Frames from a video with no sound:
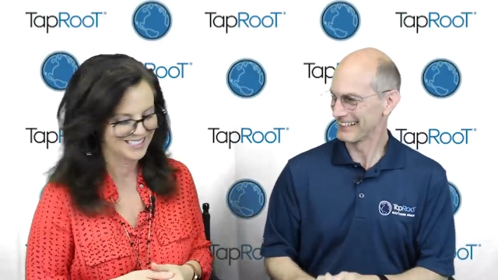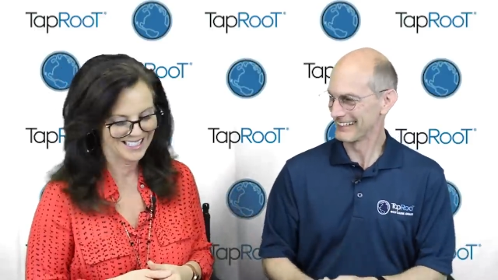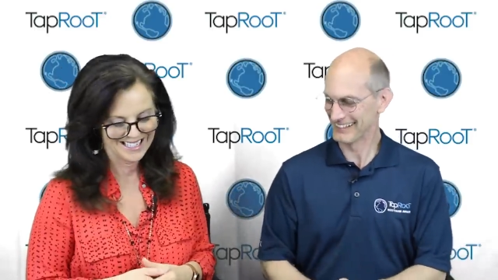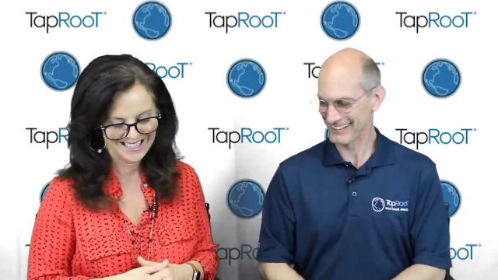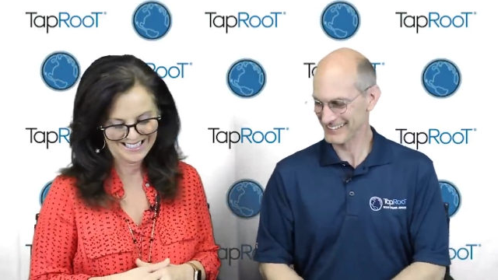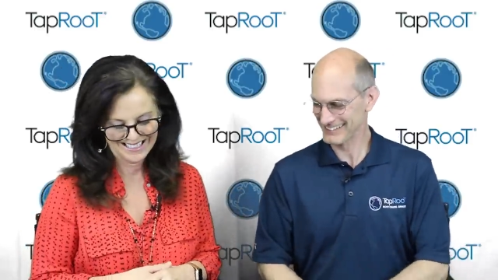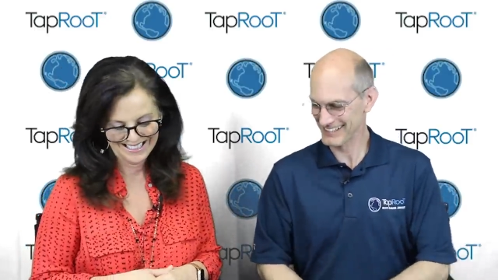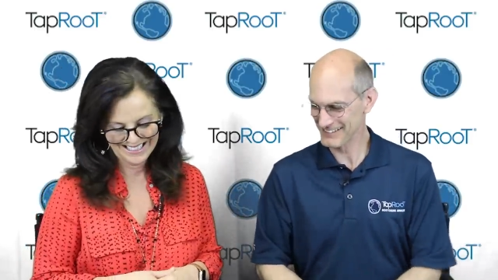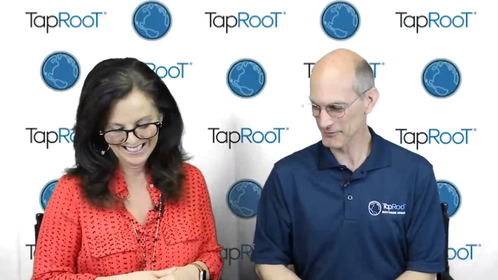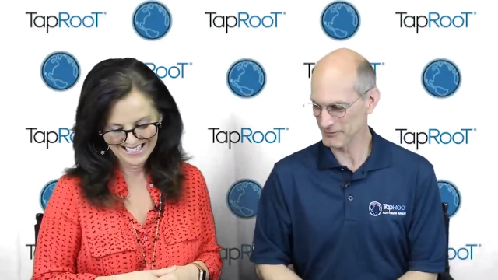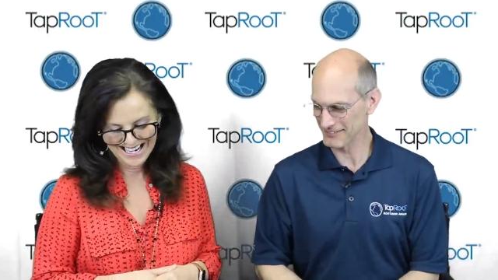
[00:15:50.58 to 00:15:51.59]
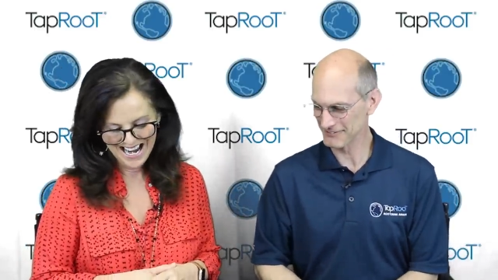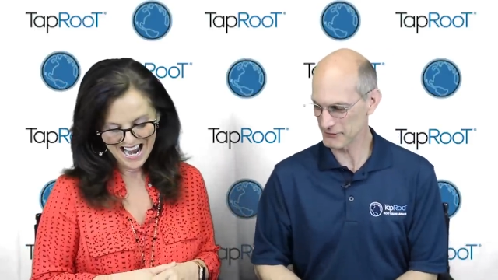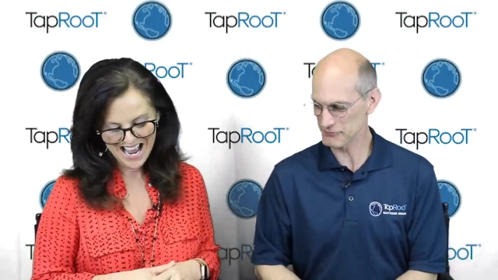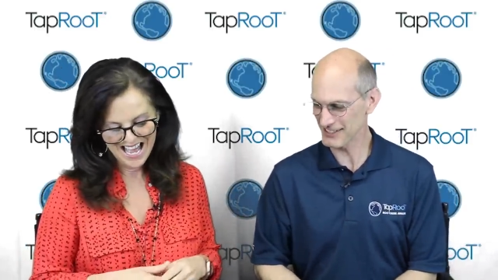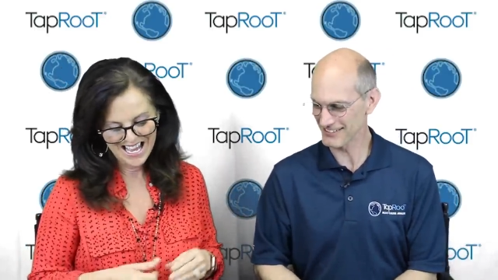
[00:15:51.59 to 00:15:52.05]
Speaker 1: do. Yeah, yeah. They've got to say something.
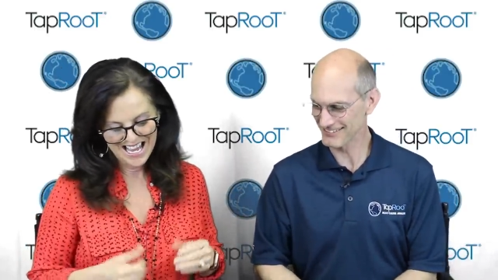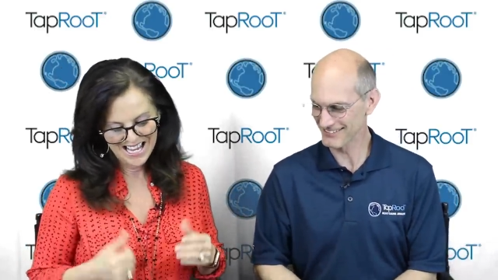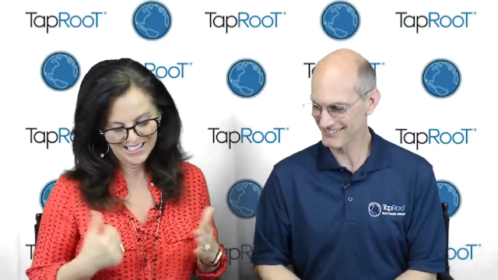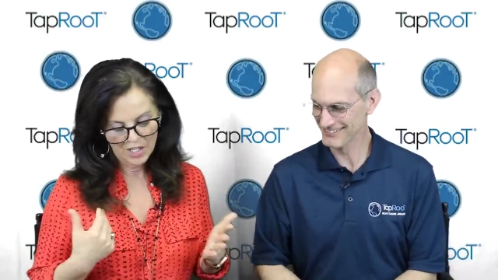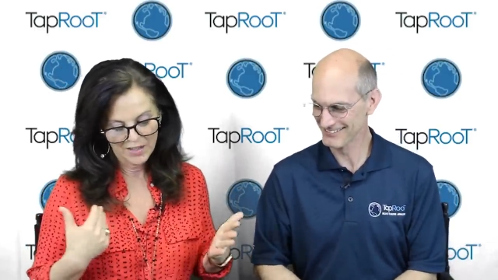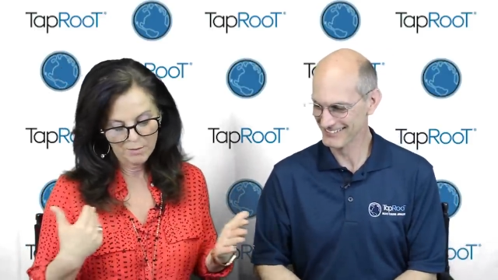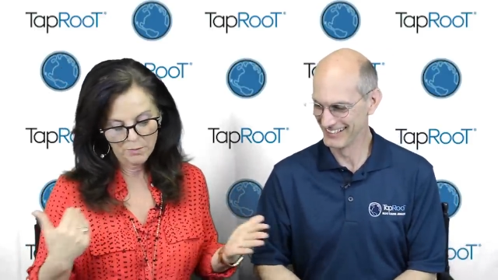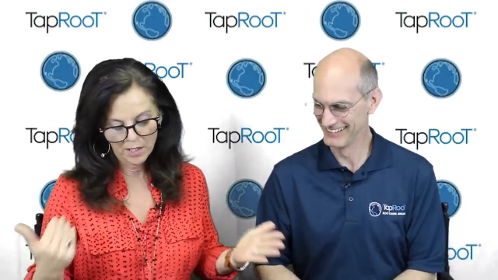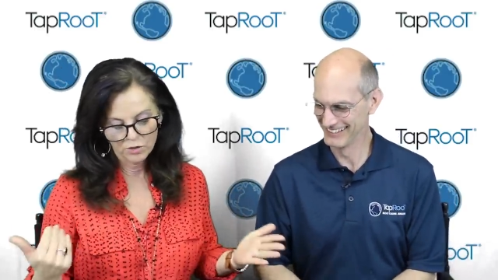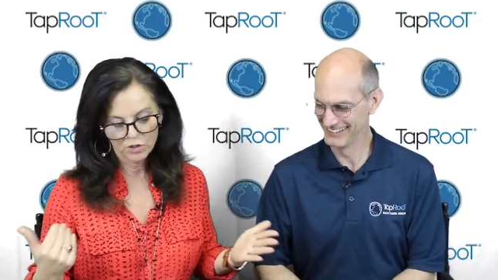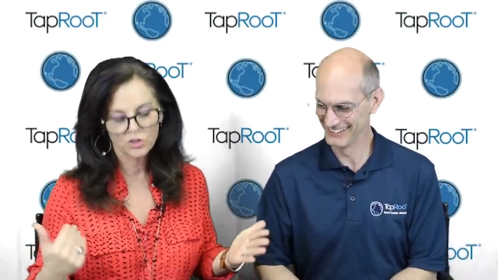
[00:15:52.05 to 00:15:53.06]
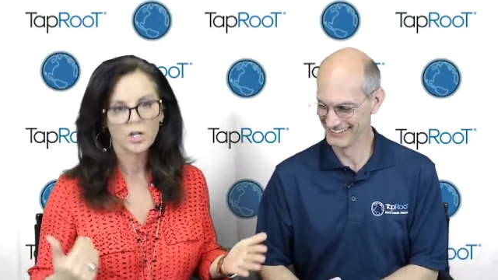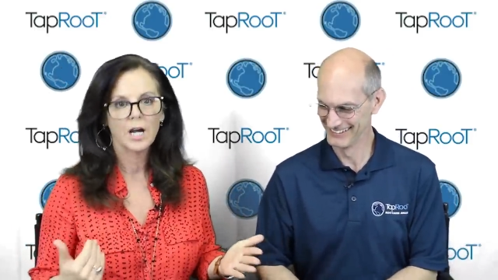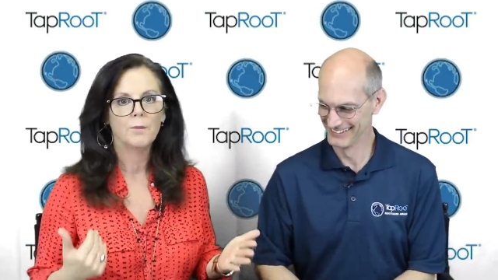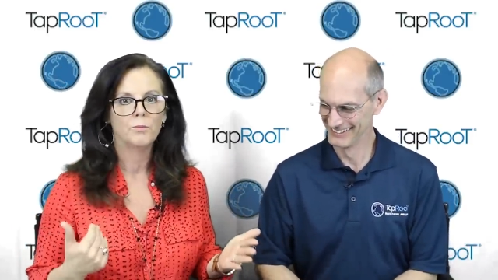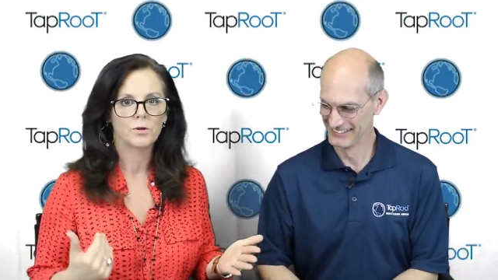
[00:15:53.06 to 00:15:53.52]
Fifteen.
Speaker 2: So then, post
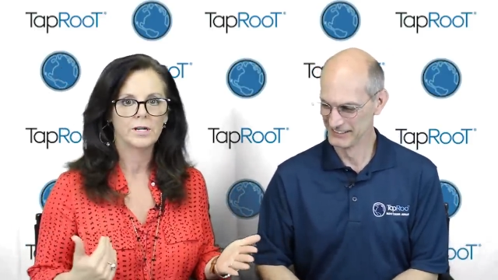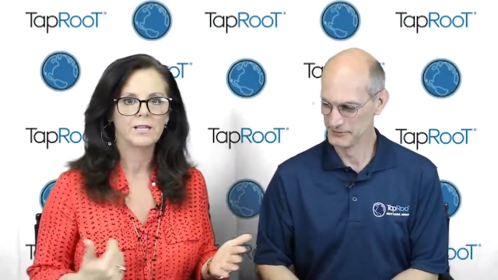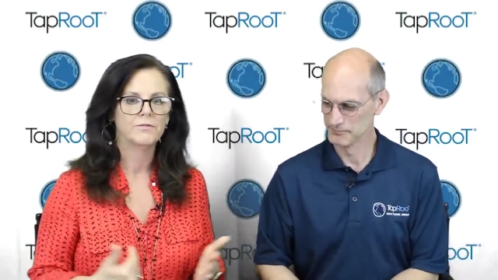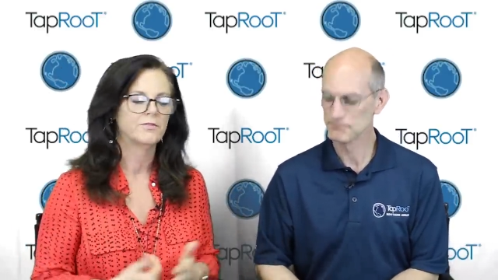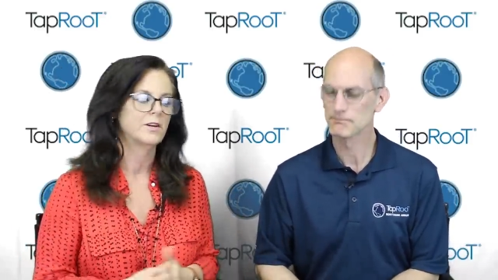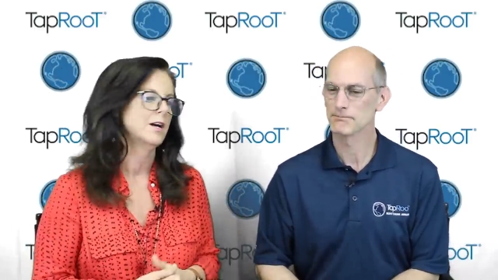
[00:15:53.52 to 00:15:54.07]
job brief,